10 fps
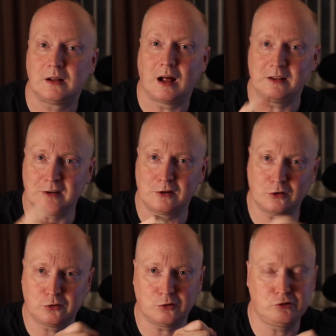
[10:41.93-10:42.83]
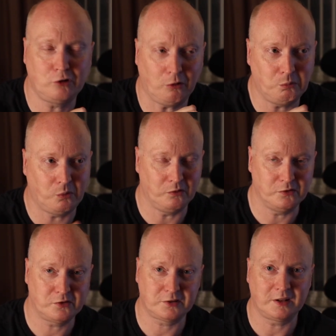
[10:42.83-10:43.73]
I did go to a shop
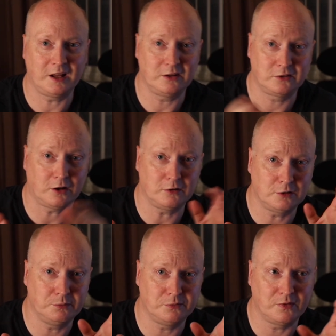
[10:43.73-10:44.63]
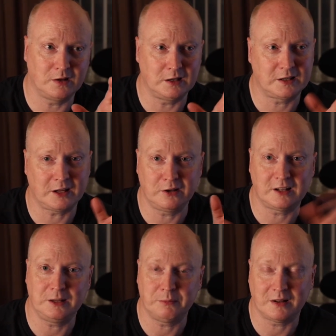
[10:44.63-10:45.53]
once and told them, can you
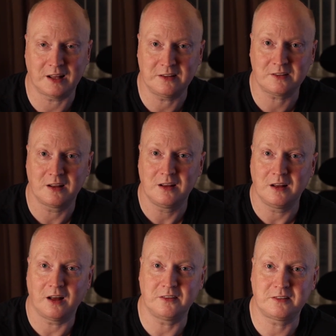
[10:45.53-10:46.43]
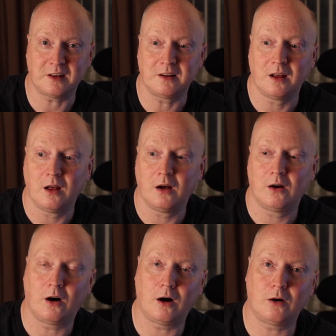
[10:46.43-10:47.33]
clean my lens? And they said,
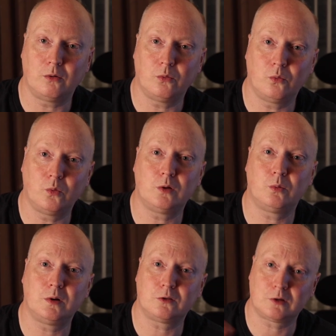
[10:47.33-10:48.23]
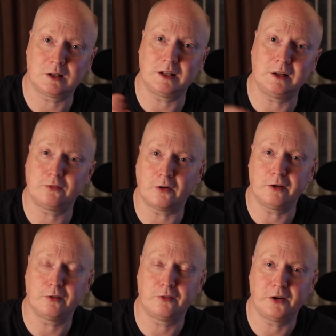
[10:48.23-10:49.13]
oh, we'll clean it for
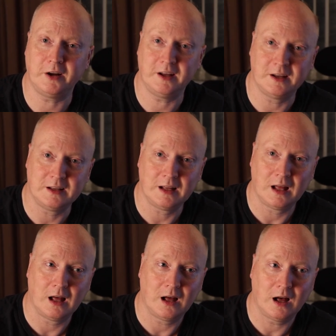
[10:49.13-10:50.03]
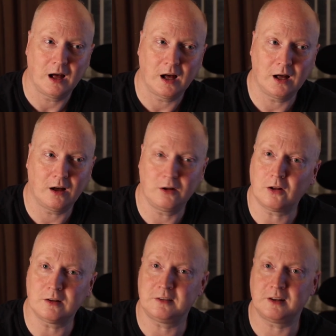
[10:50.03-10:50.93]
you for free. And
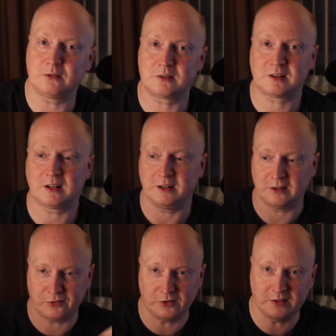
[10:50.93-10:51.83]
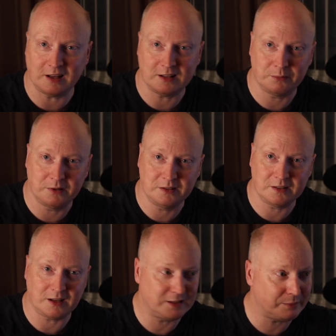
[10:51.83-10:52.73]
all they did was clean the front element
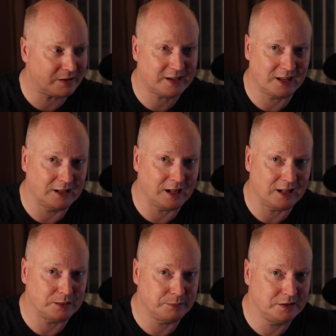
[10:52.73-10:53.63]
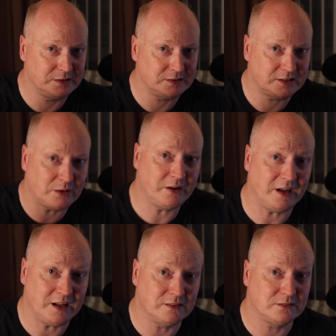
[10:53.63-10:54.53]
and the back element, and that were it.